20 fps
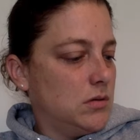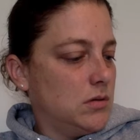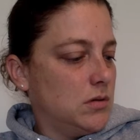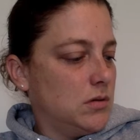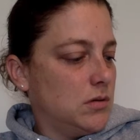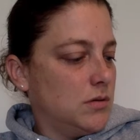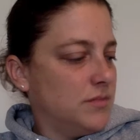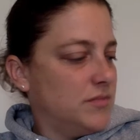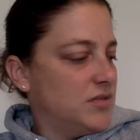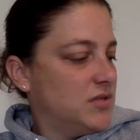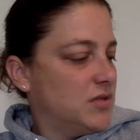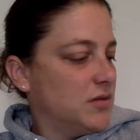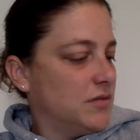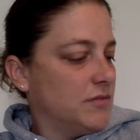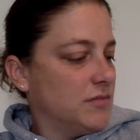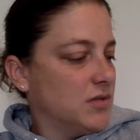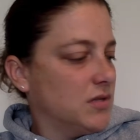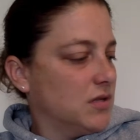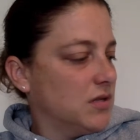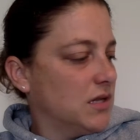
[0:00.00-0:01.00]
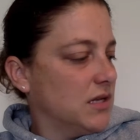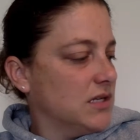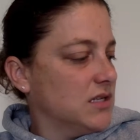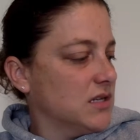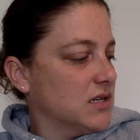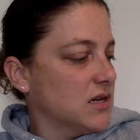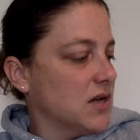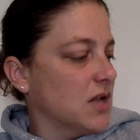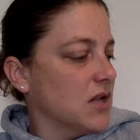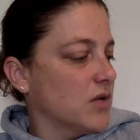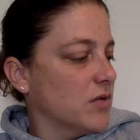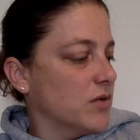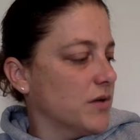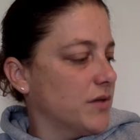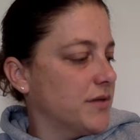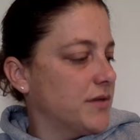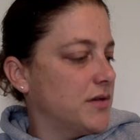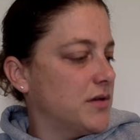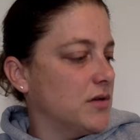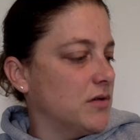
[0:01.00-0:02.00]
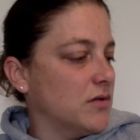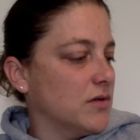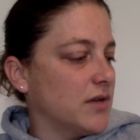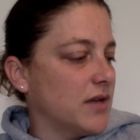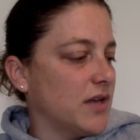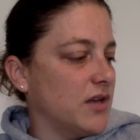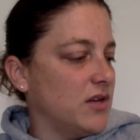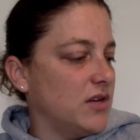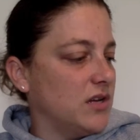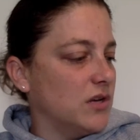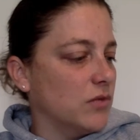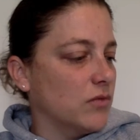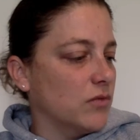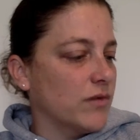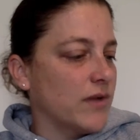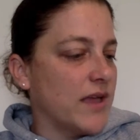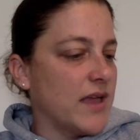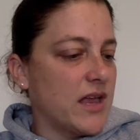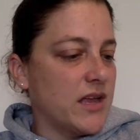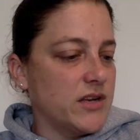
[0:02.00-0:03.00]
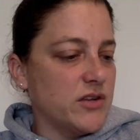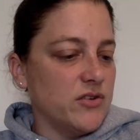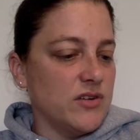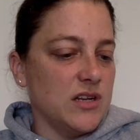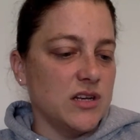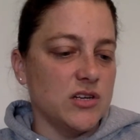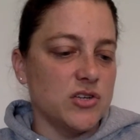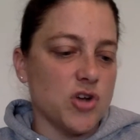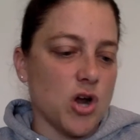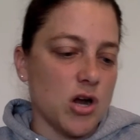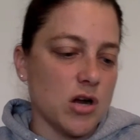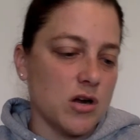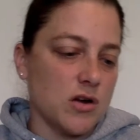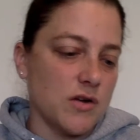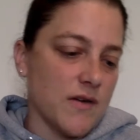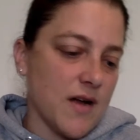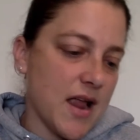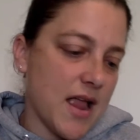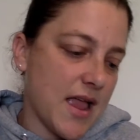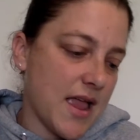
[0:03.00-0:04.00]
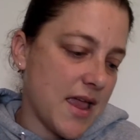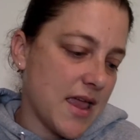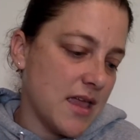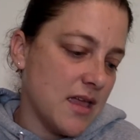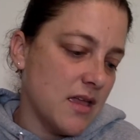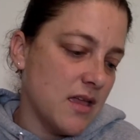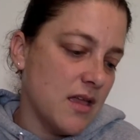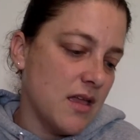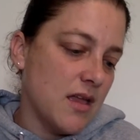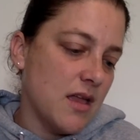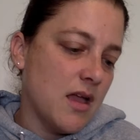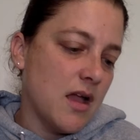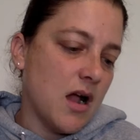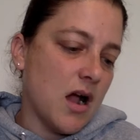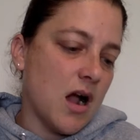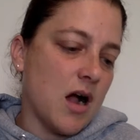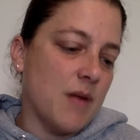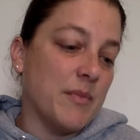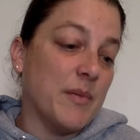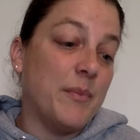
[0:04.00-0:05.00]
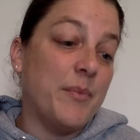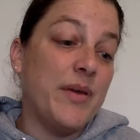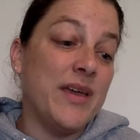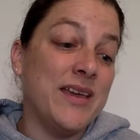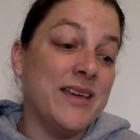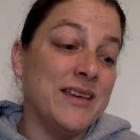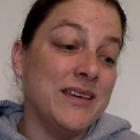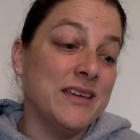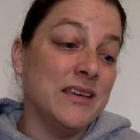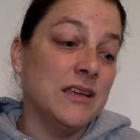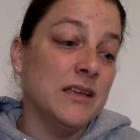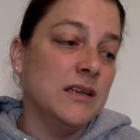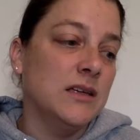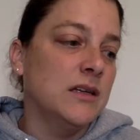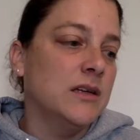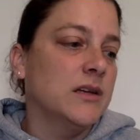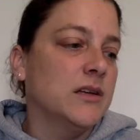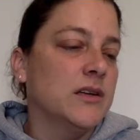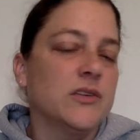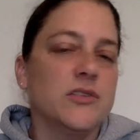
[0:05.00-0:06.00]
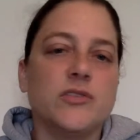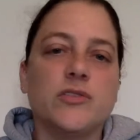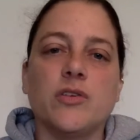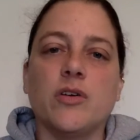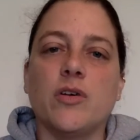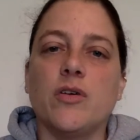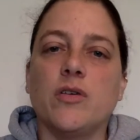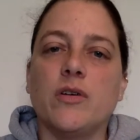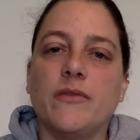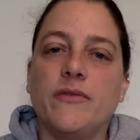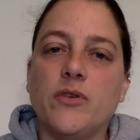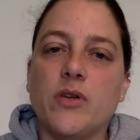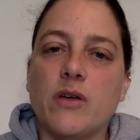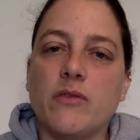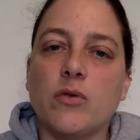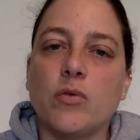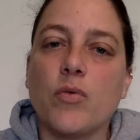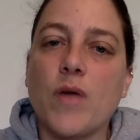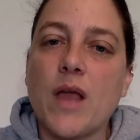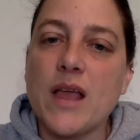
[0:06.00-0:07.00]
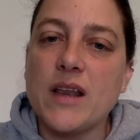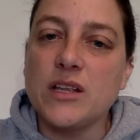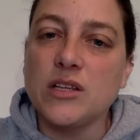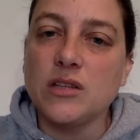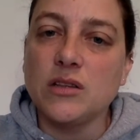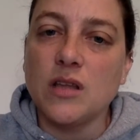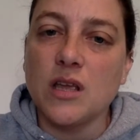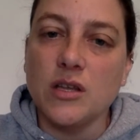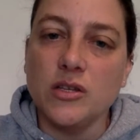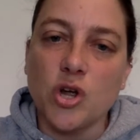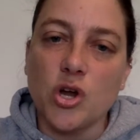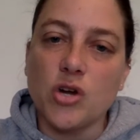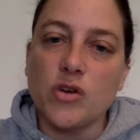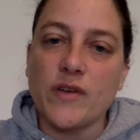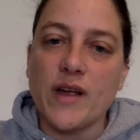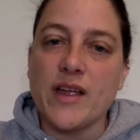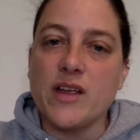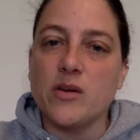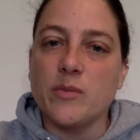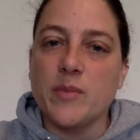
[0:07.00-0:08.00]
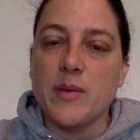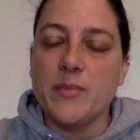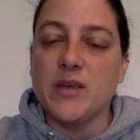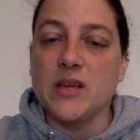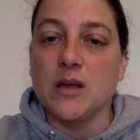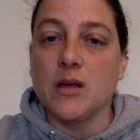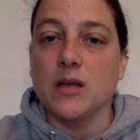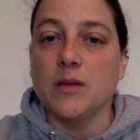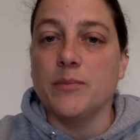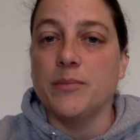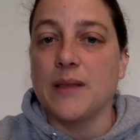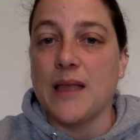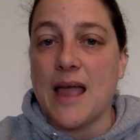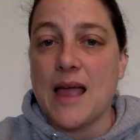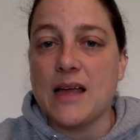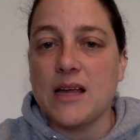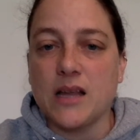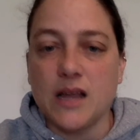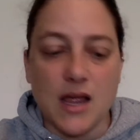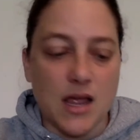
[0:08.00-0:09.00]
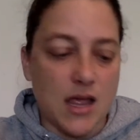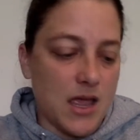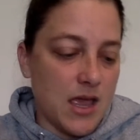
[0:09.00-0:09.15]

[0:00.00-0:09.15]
um, some things to color with too. Okay, you need a red, you need a dark gray, um, a pink. So if you have a red, a, a dark gray, or maybe a black